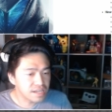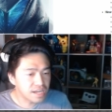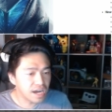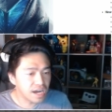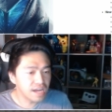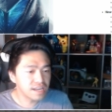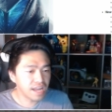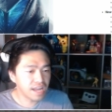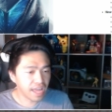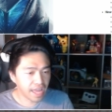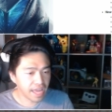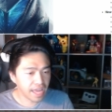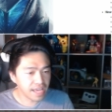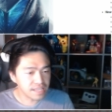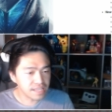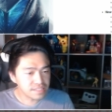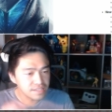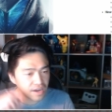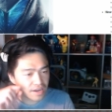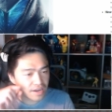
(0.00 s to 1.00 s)
gun
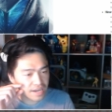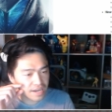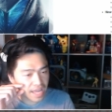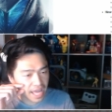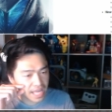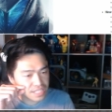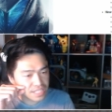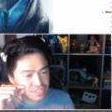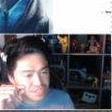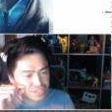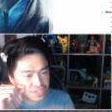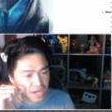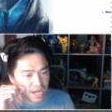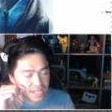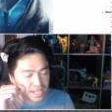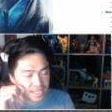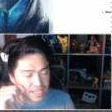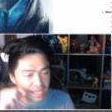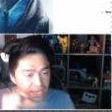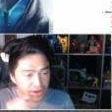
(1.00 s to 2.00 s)
ace on
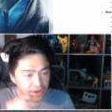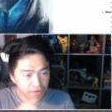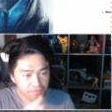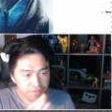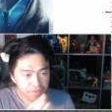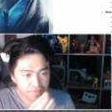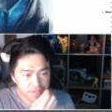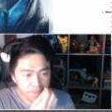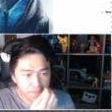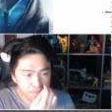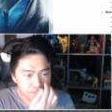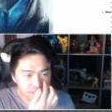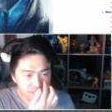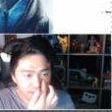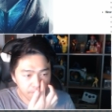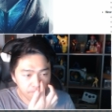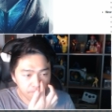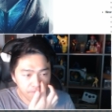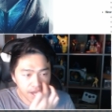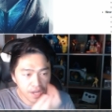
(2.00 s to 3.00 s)
headshot kill,
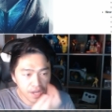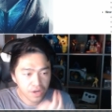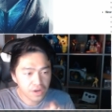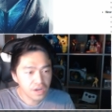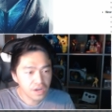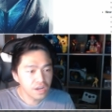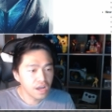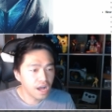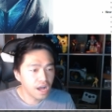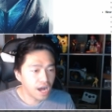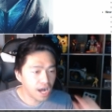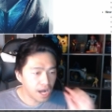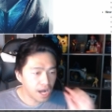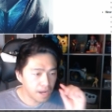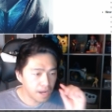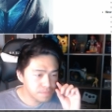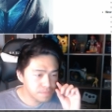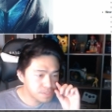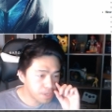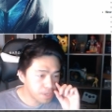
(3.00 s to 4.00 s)
50% fire,
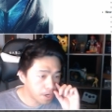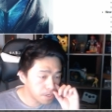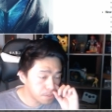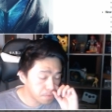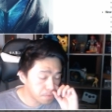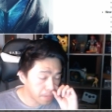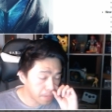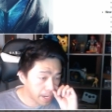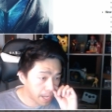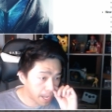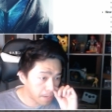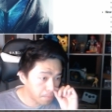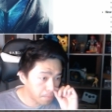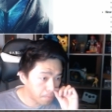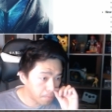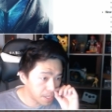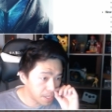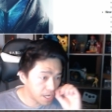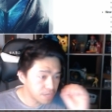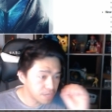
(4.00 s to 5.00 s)
um, charge rate, and
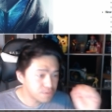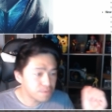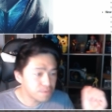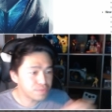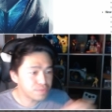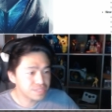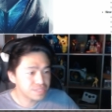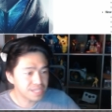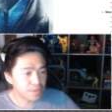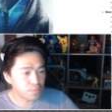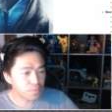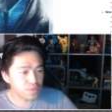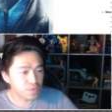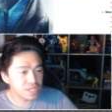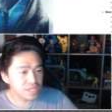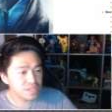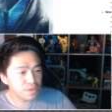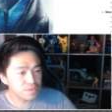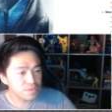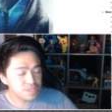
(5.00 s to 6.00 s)
100%
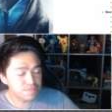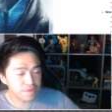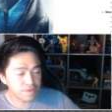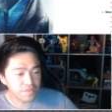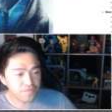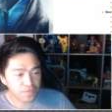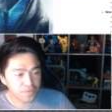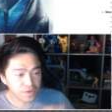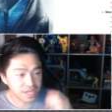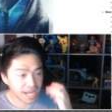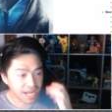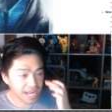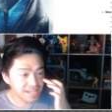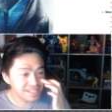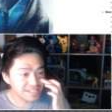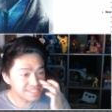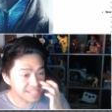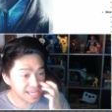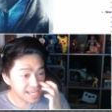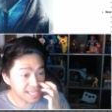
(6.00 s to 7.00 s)
reload speed for
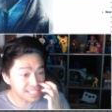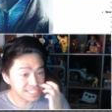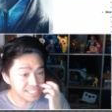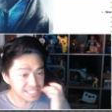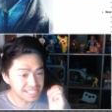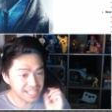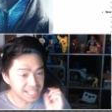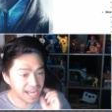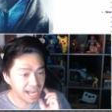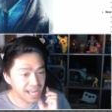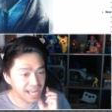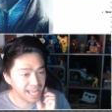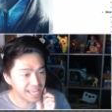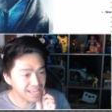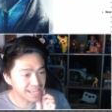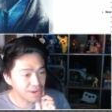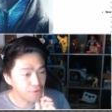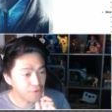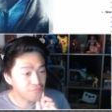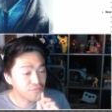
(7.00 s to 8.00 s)
90 seconds,
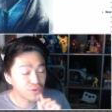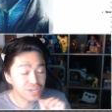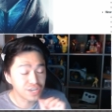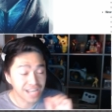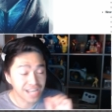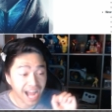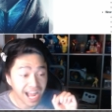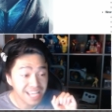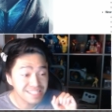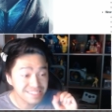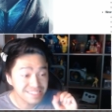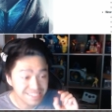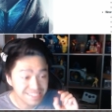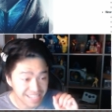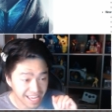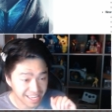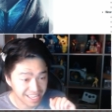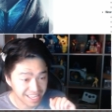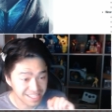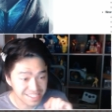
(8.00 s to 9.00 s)
nine, or for 9
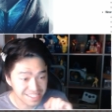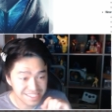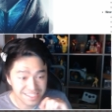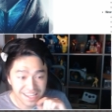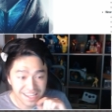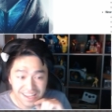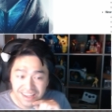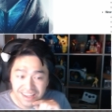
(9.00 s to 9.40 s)
seconds.